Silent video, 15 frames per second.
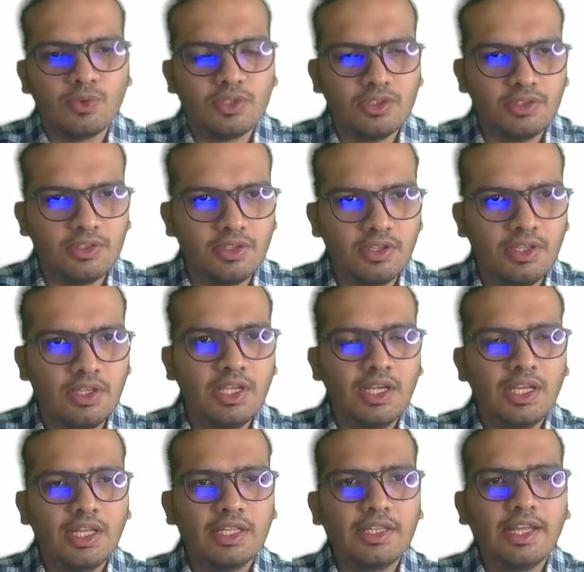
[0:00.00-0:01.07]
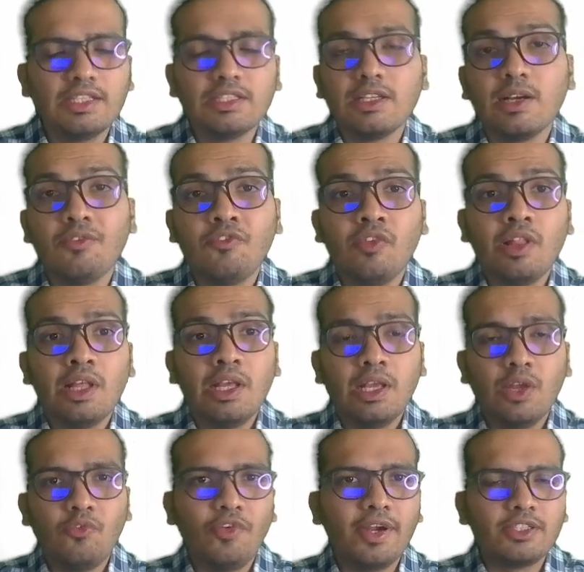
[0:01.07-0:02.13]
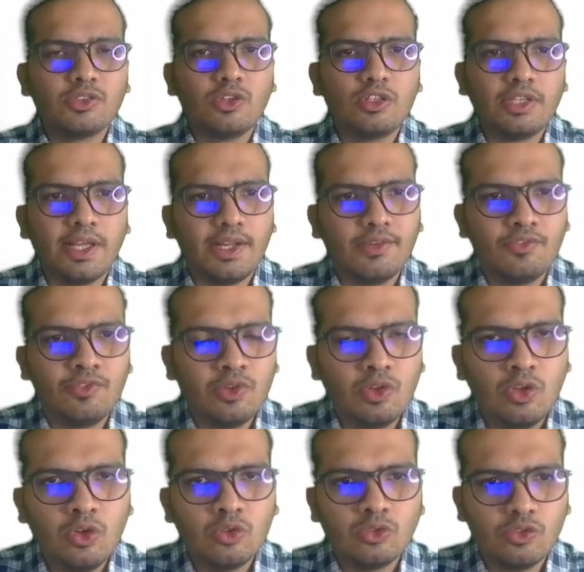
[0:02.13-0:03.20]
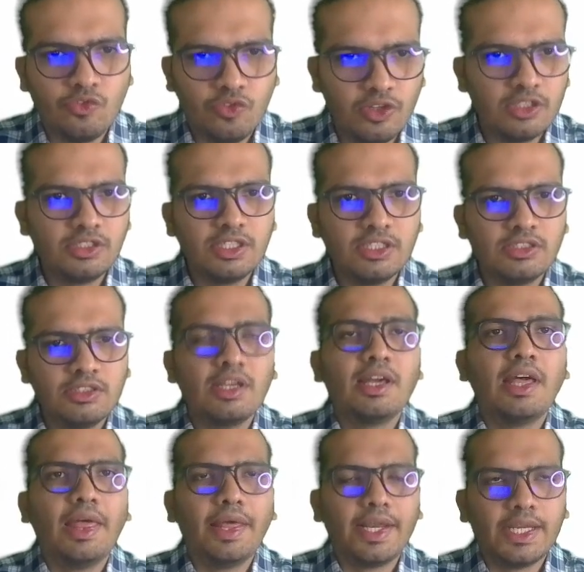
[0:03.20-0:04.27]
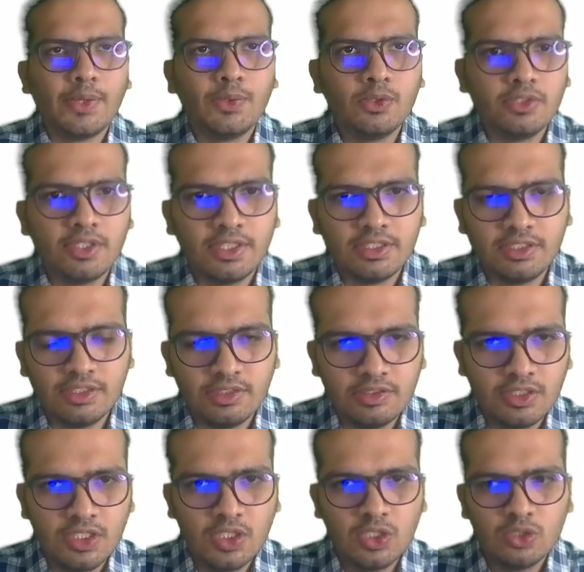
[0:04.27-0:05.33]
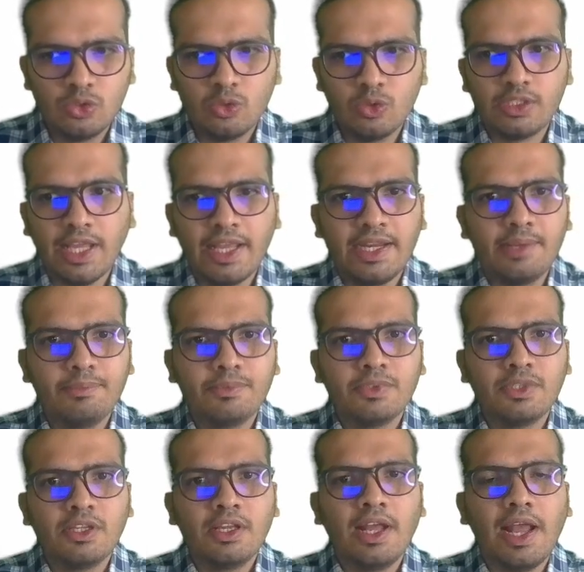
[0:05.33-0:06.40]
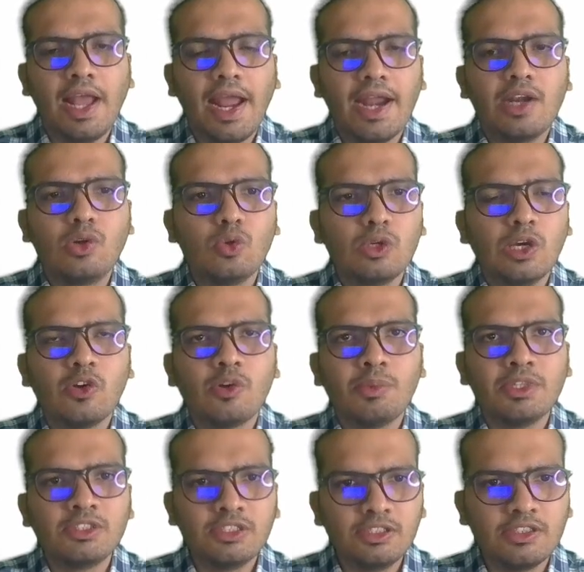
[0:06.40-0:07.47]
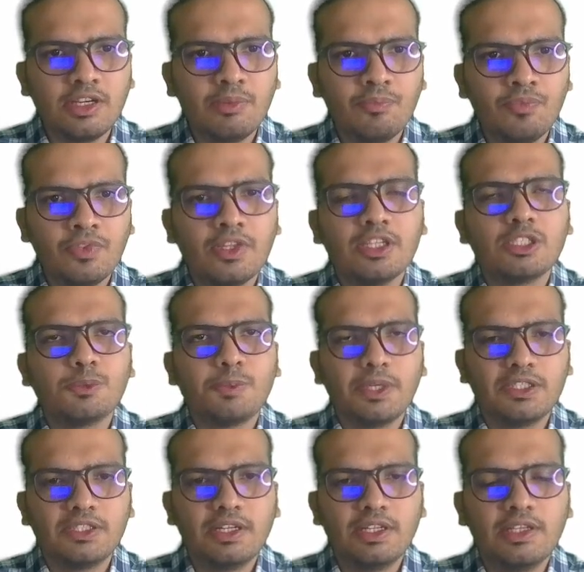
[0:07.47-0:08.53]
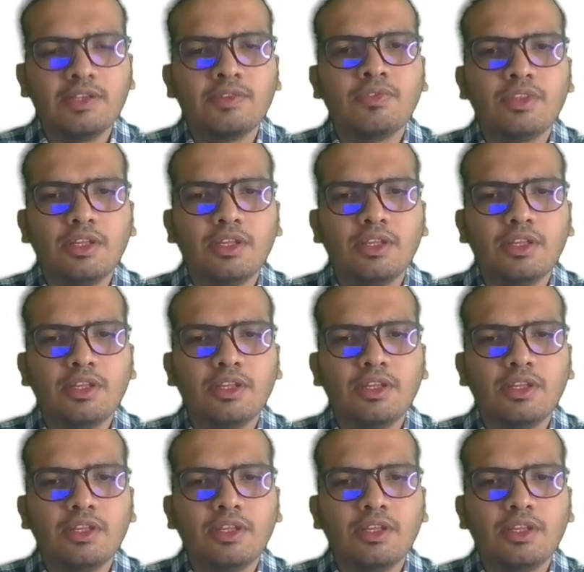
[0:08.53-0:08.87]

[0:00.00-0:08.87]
one. Then come effects on tariff. So first is revenue generation. So tariffs add to government's income, especially